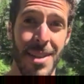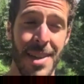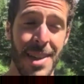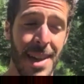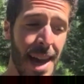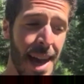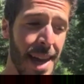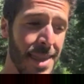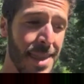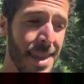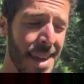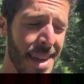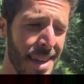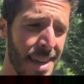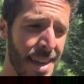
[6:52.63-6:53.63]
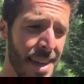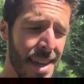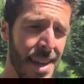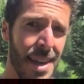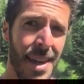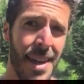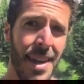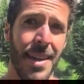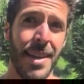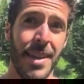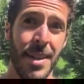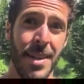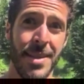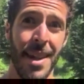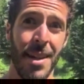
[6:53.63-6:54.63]
And I think it
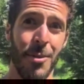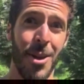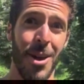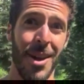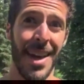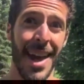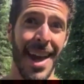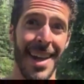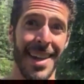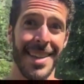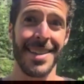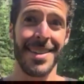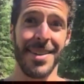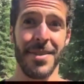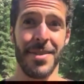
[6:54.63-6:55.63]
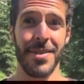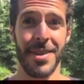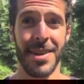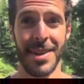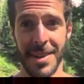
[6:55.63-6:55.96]
looks like we're all kind of